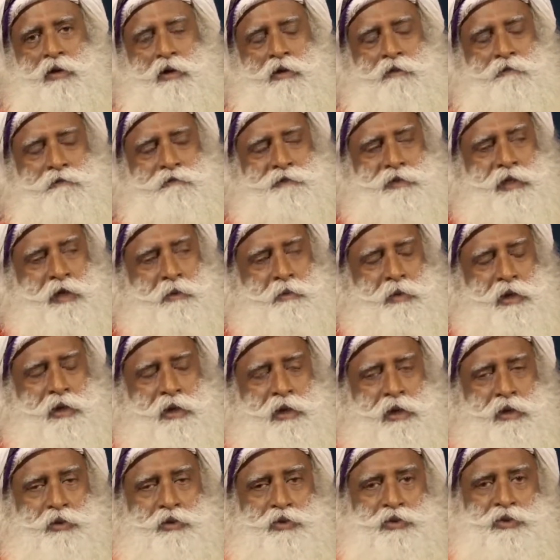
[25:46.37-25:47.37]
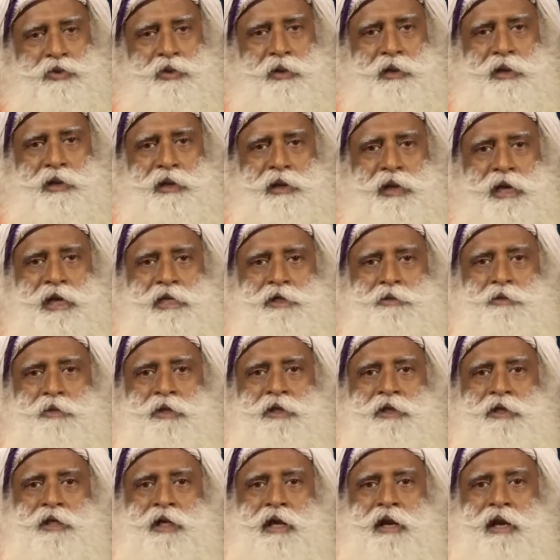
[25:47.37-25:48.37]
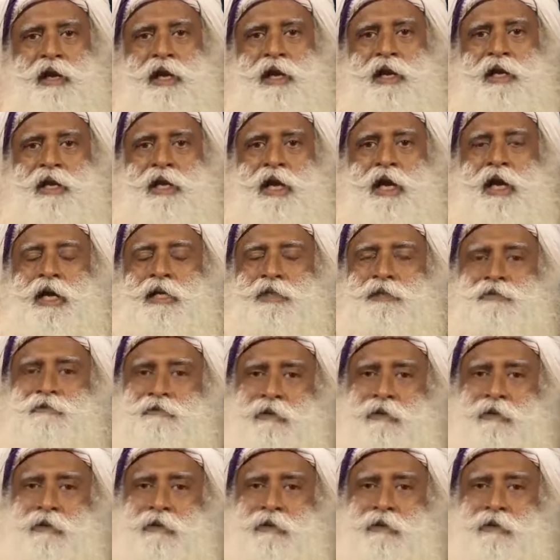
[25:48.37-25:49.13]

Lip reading: of Tamil Nadu soil has been declared as